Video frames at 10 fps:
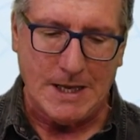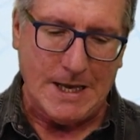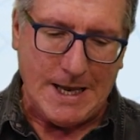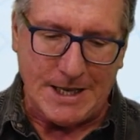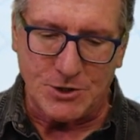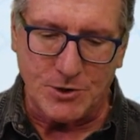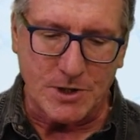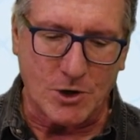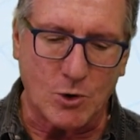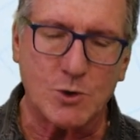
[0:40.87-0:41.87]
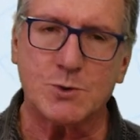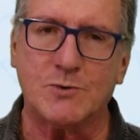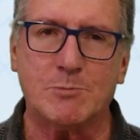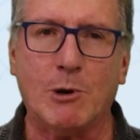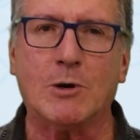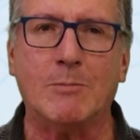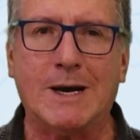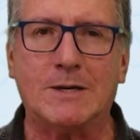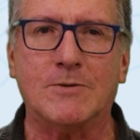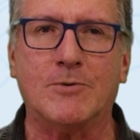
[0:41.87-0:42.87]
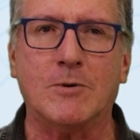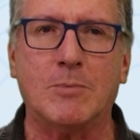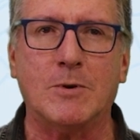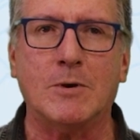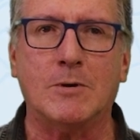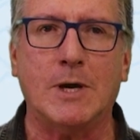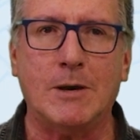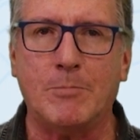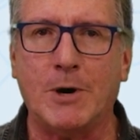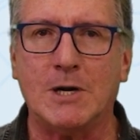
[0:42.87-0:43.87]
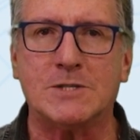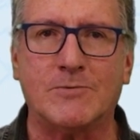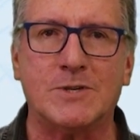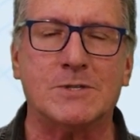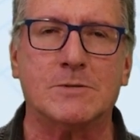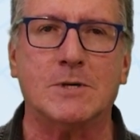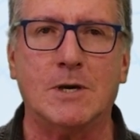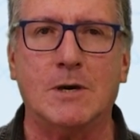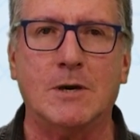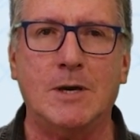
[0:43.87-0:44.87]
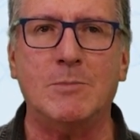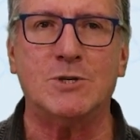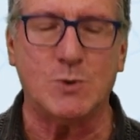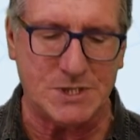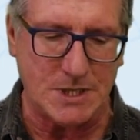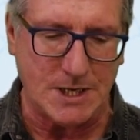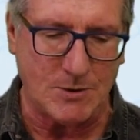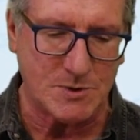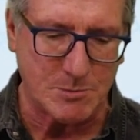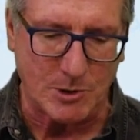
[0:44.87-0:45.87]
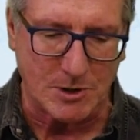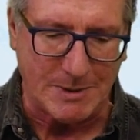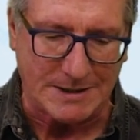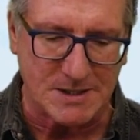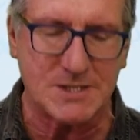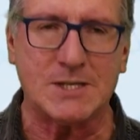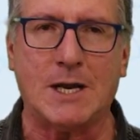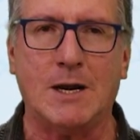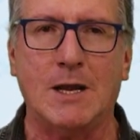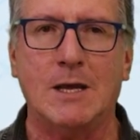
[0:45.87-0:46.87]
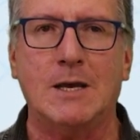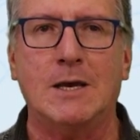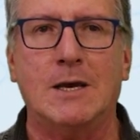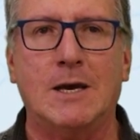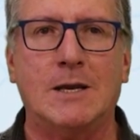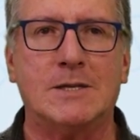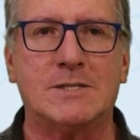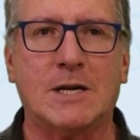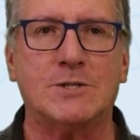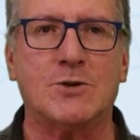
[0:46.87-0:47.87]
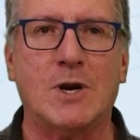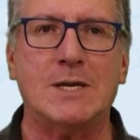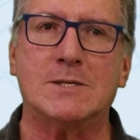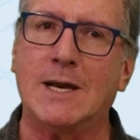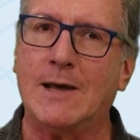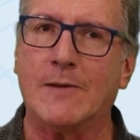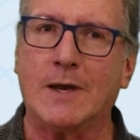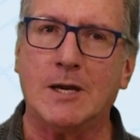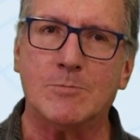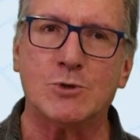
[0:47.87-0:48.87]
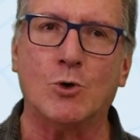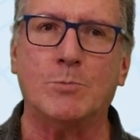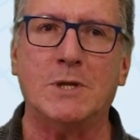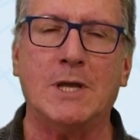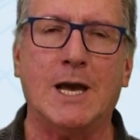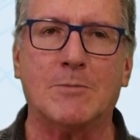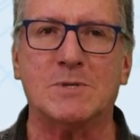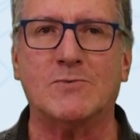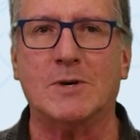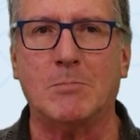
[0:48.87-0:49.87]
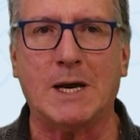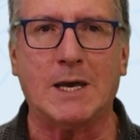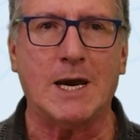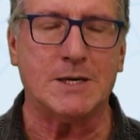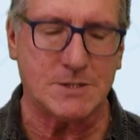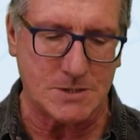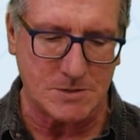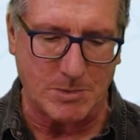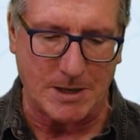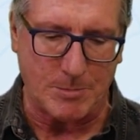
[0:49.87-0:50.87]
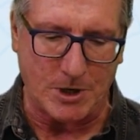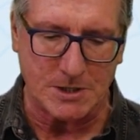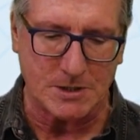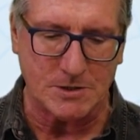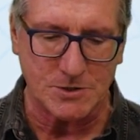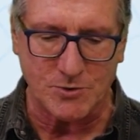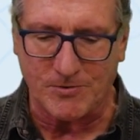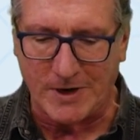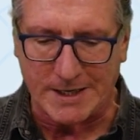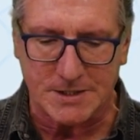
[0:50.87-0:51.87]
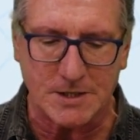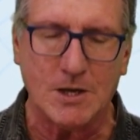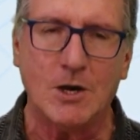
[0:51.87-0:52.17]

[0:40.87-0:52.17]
And during the course, we've spoken about different parts of this image we see here. We've spoken about the sun and the sun's rays and how they get absorbed in the atmosphere by gases, by particles reflected